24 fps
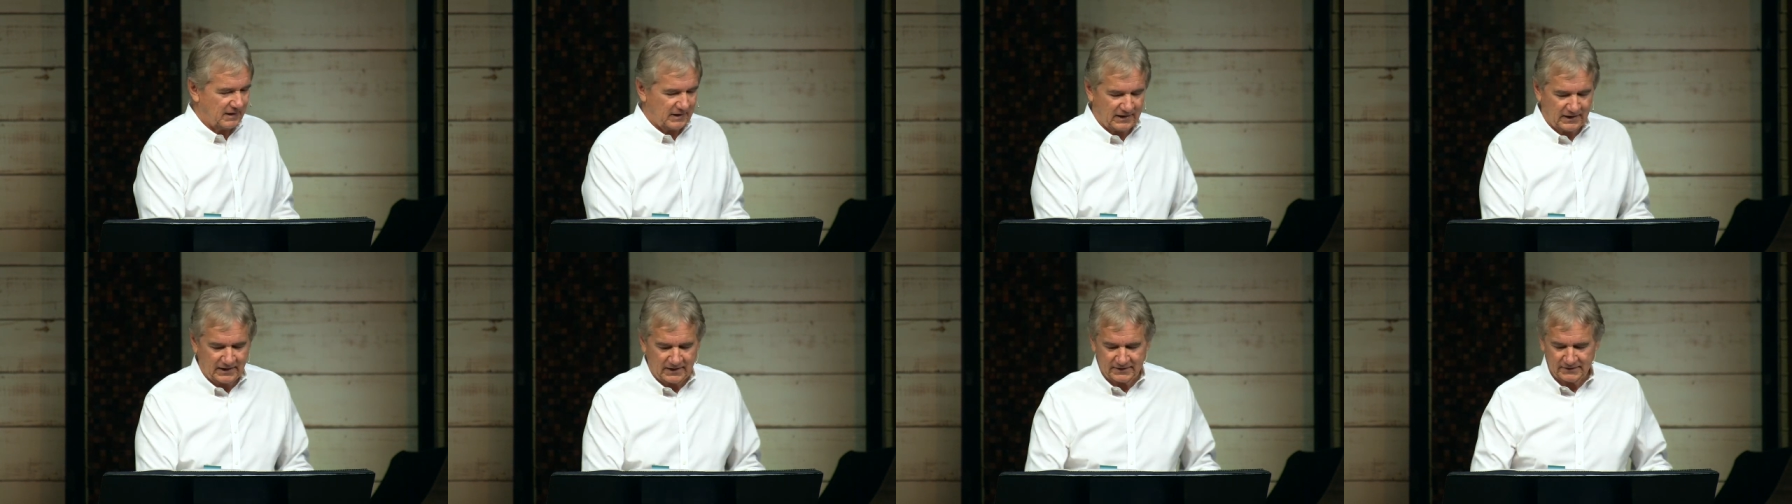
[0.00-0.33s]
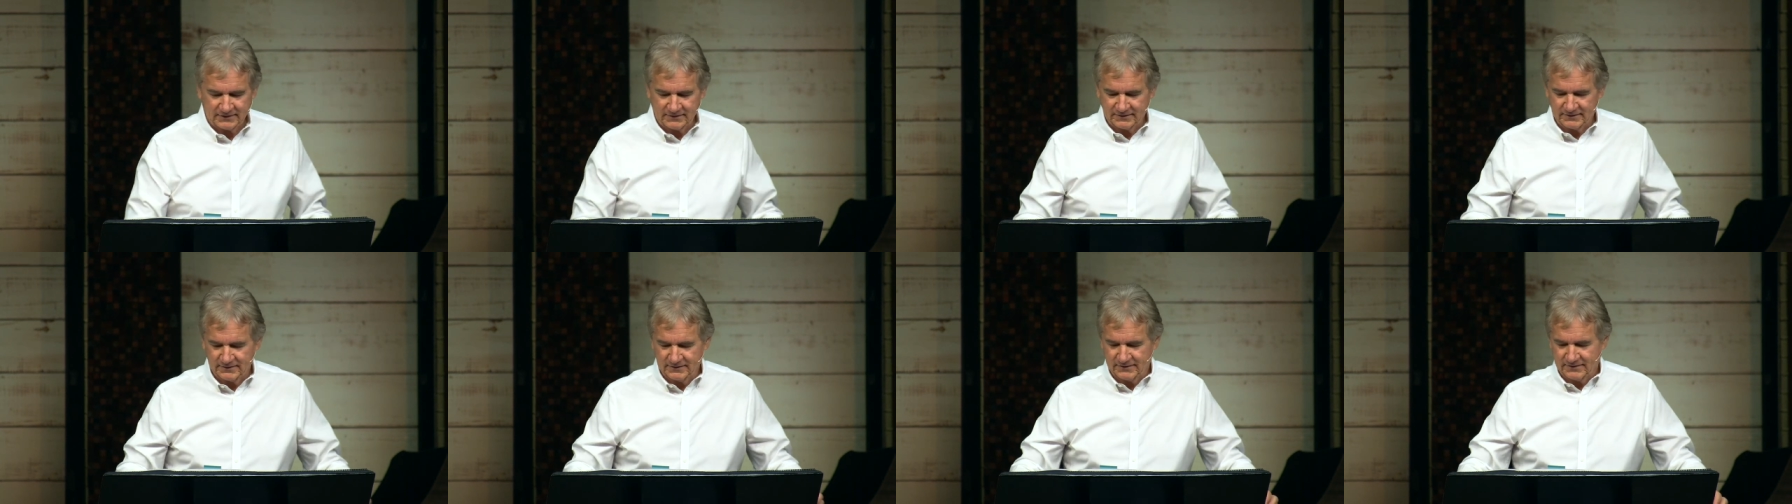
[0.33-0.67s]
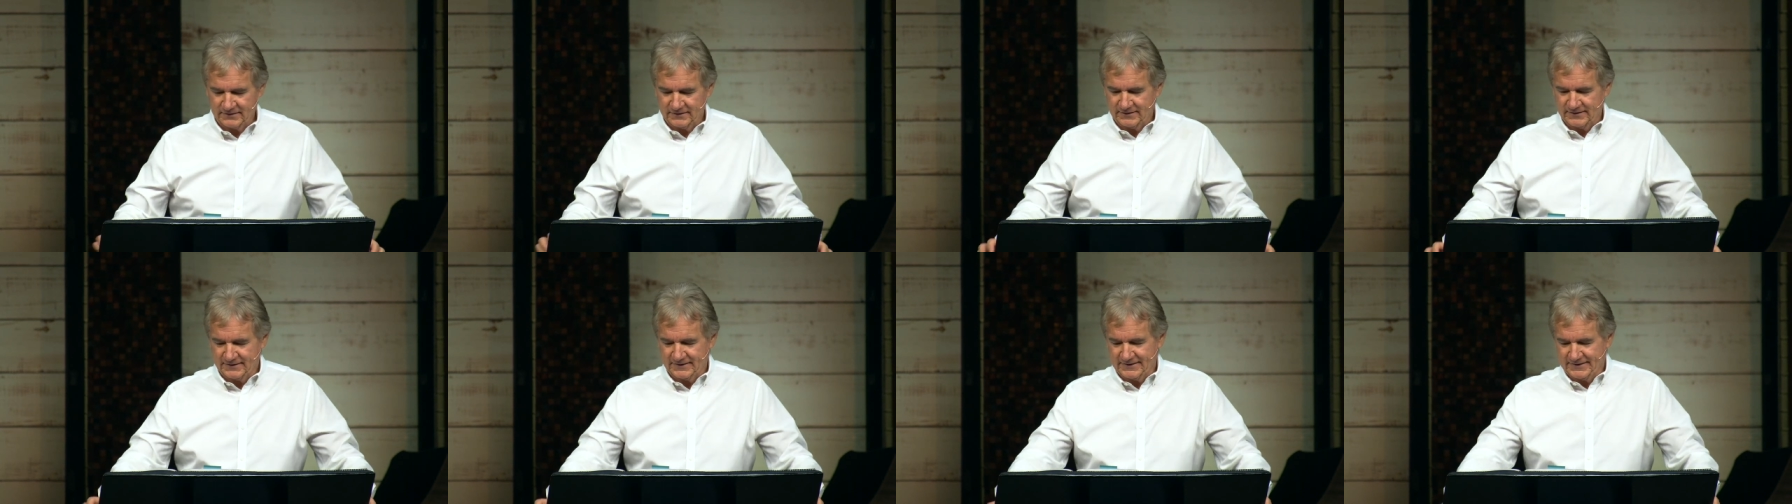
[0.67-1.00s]
and
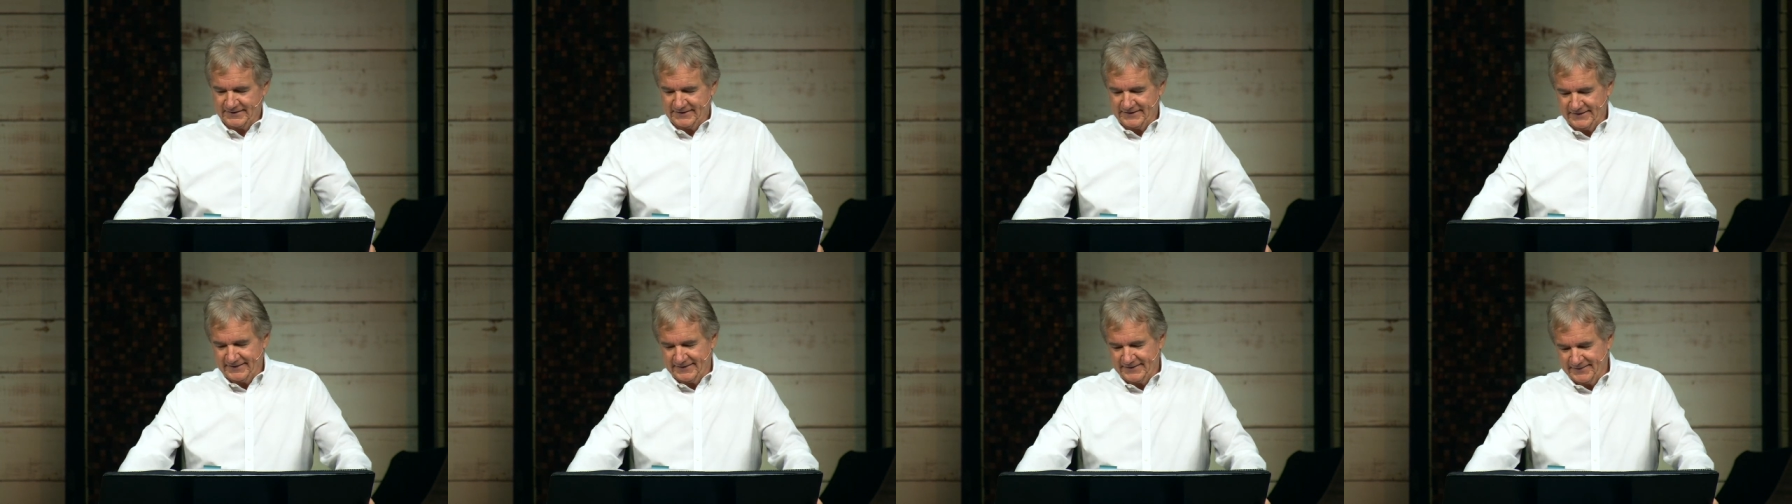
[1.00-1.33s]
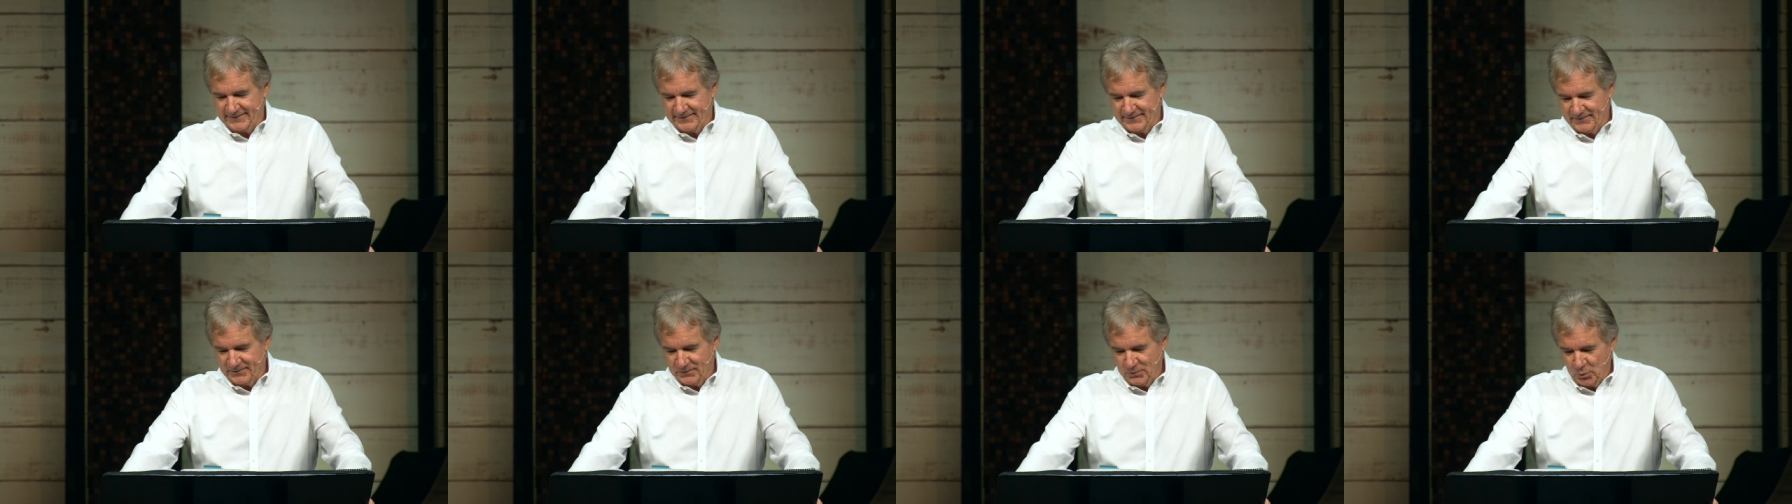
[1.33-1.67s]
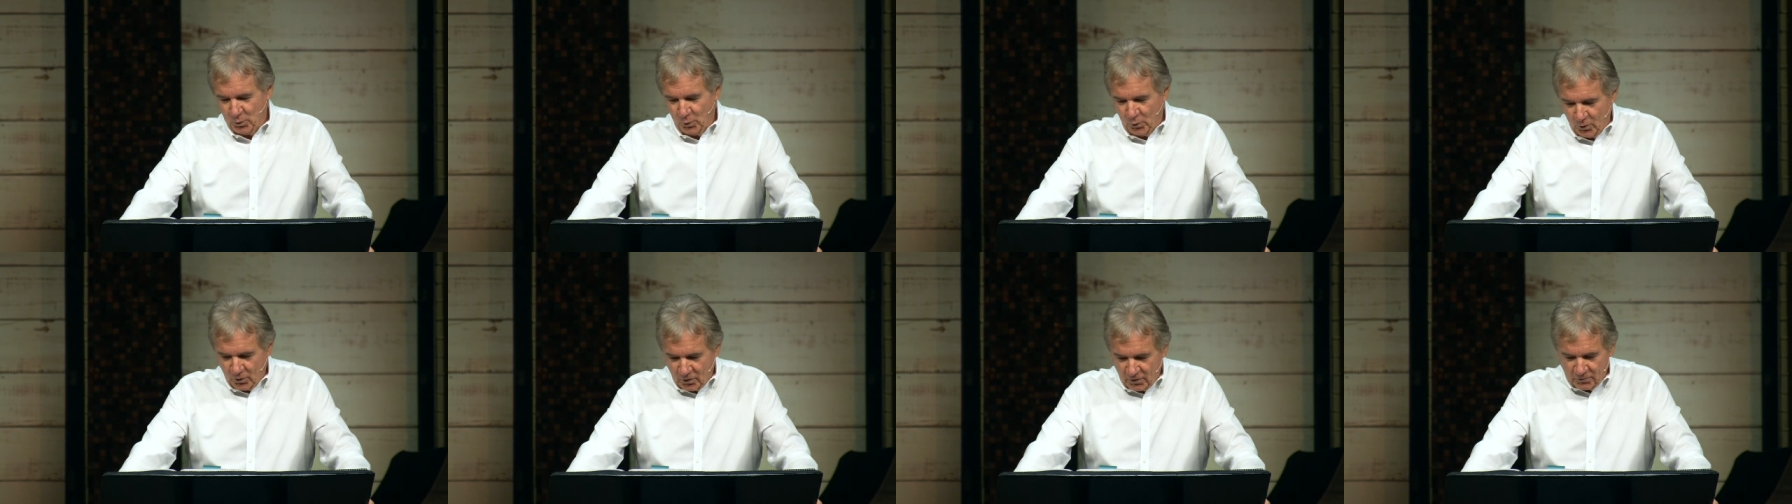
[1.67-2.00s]

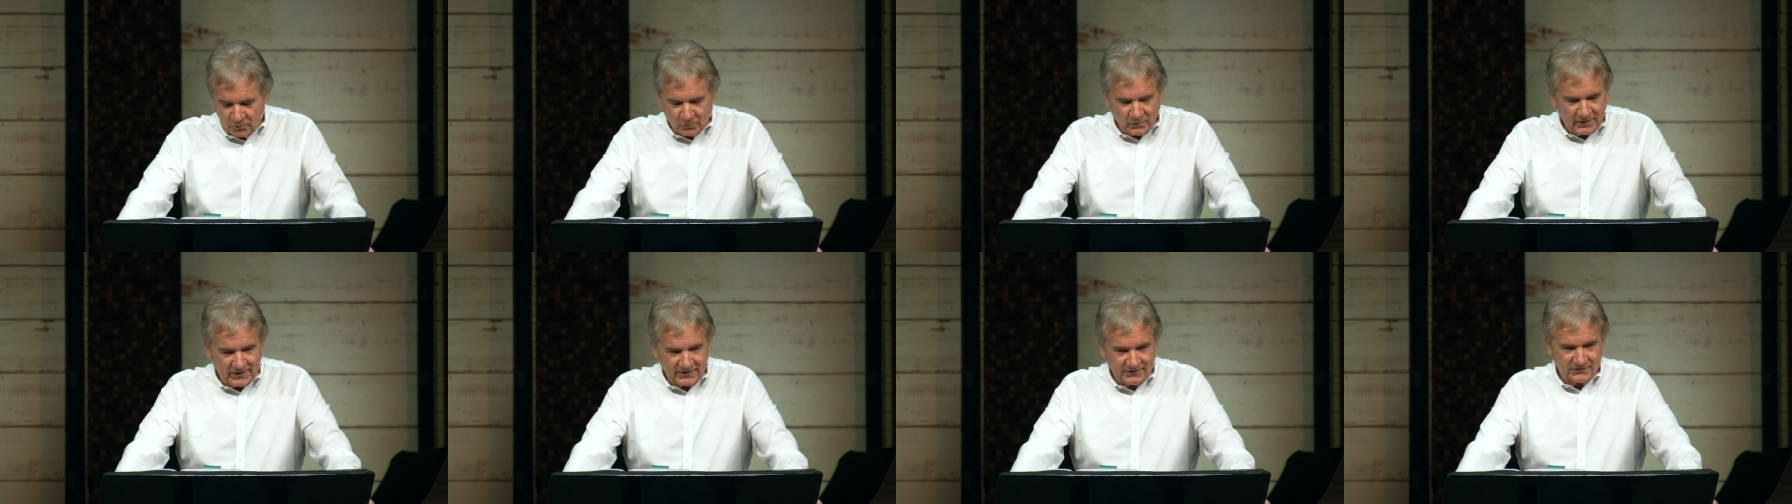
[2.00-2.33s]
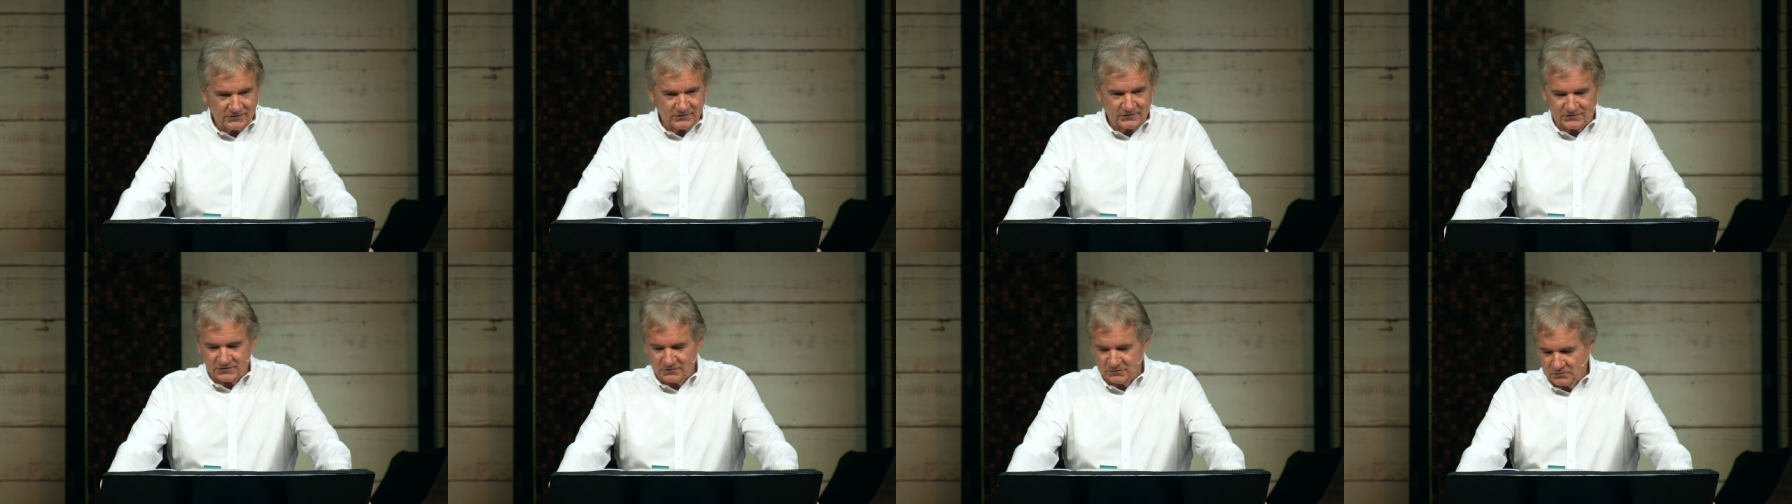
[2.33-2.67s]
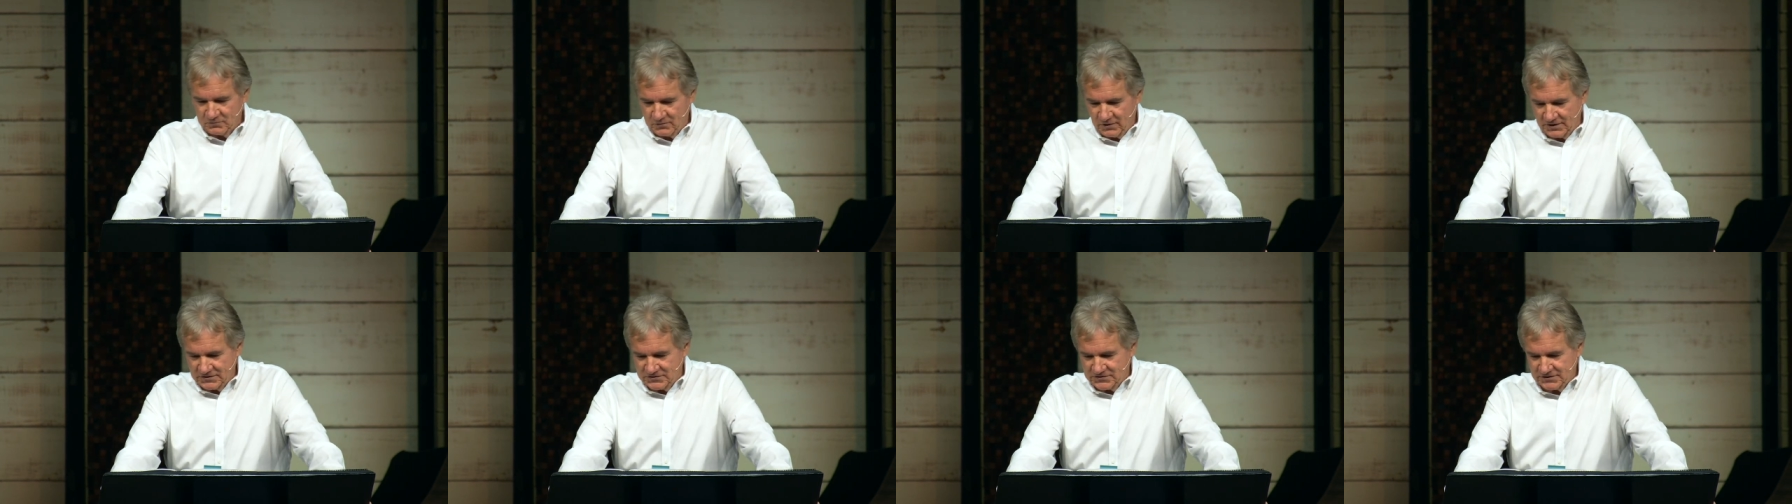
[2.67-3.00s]
war rages
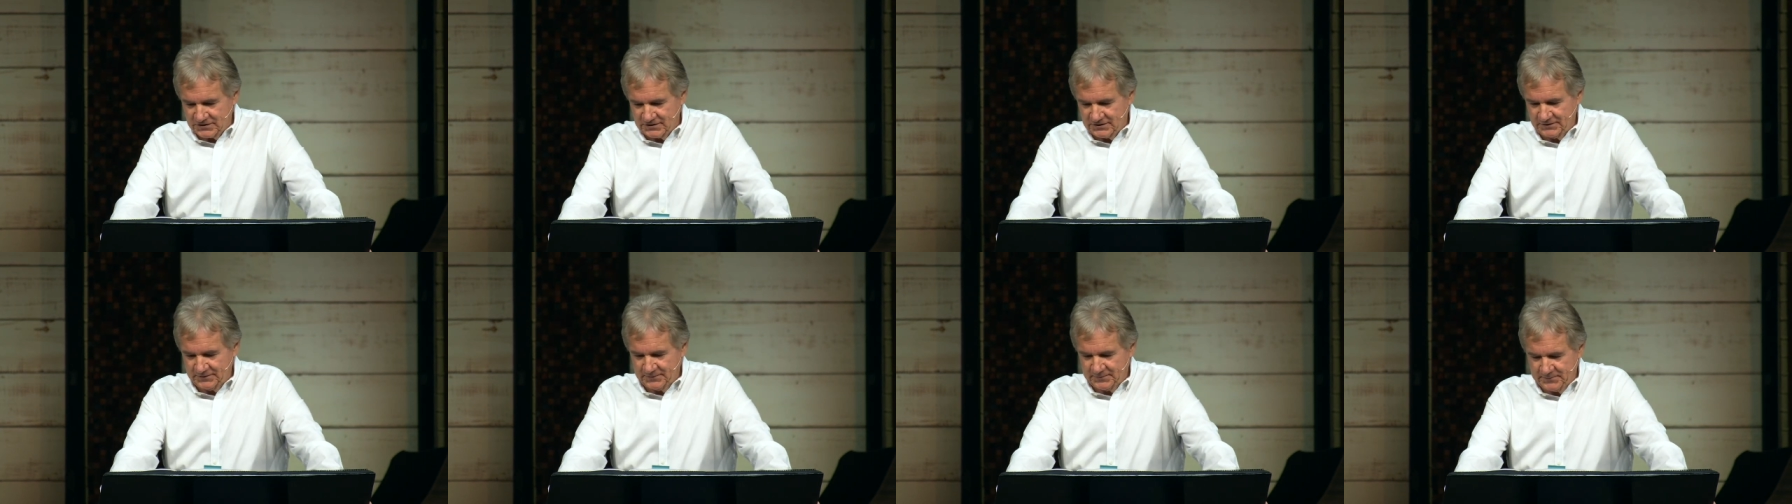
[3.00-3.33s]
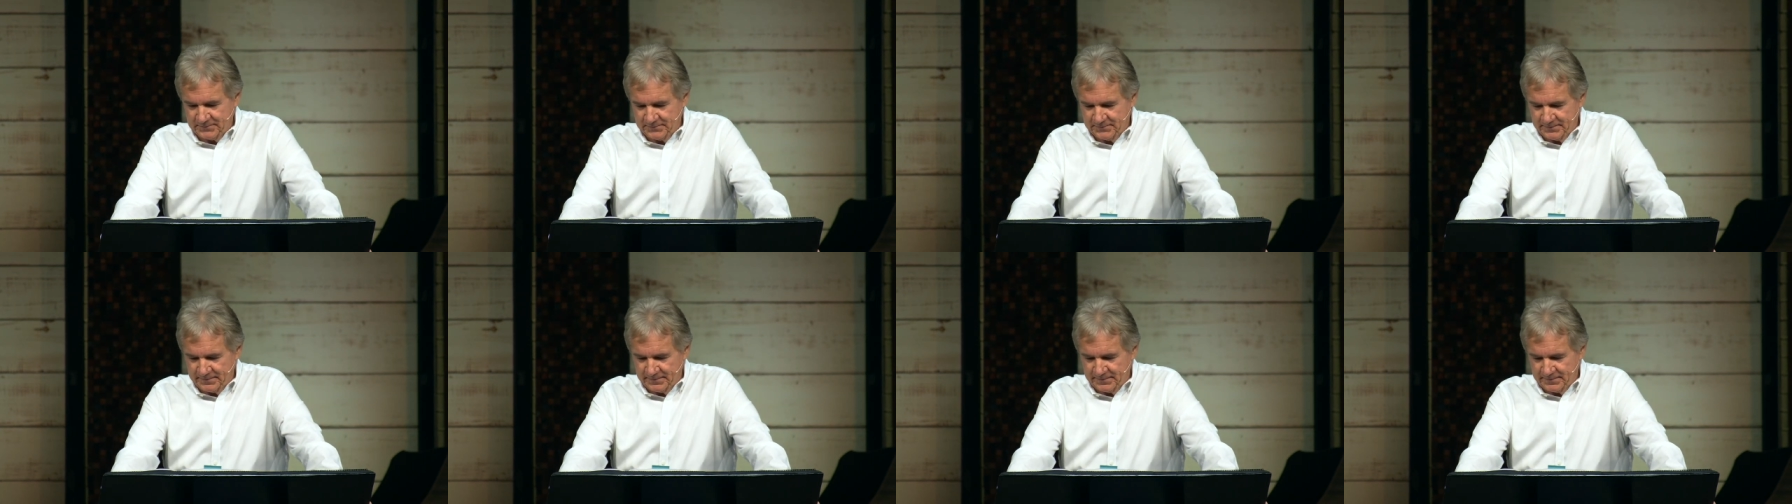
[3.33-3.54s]
in Russia,